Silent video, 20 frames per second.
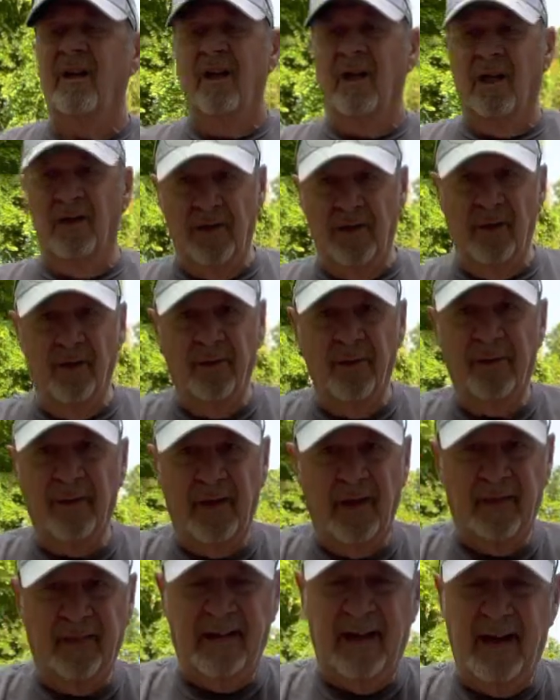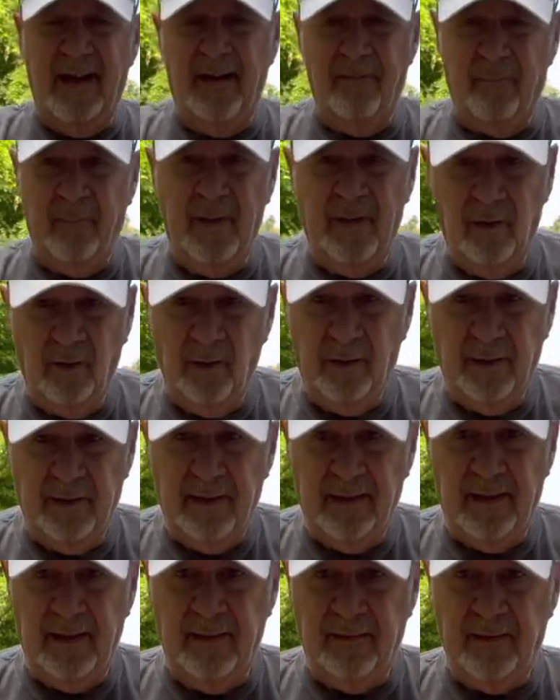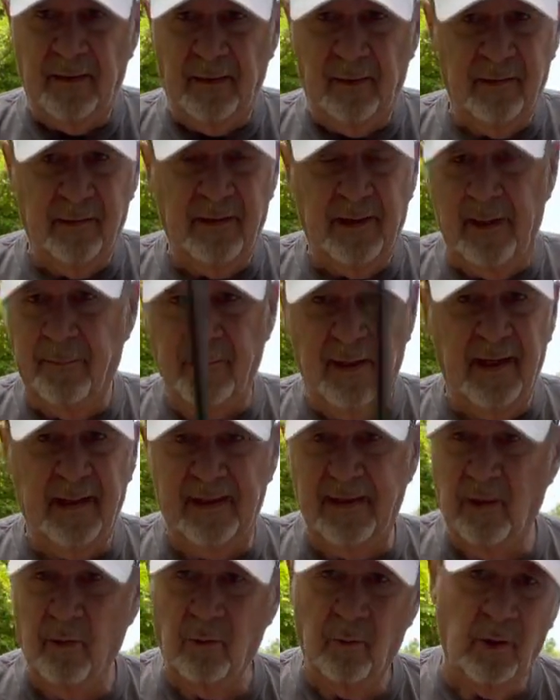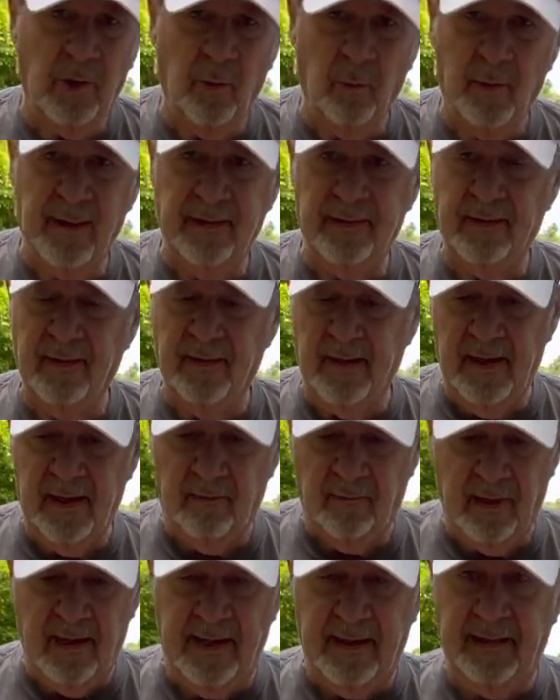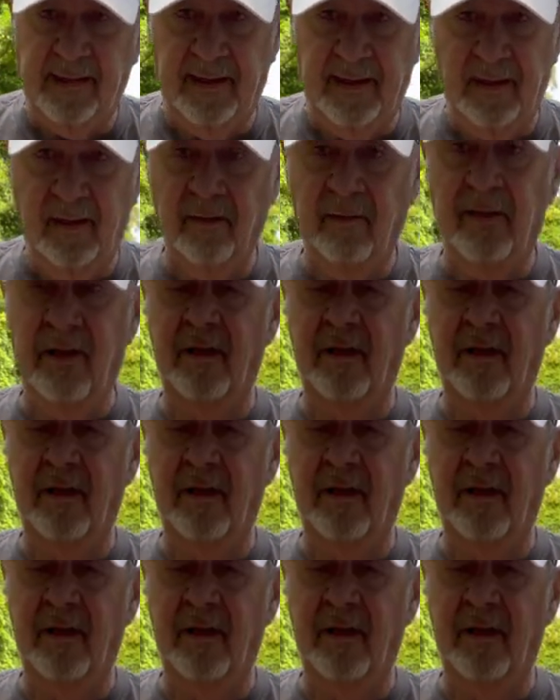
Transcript: Another thing that I've been looking into, and I'm not even gonna go into that right now,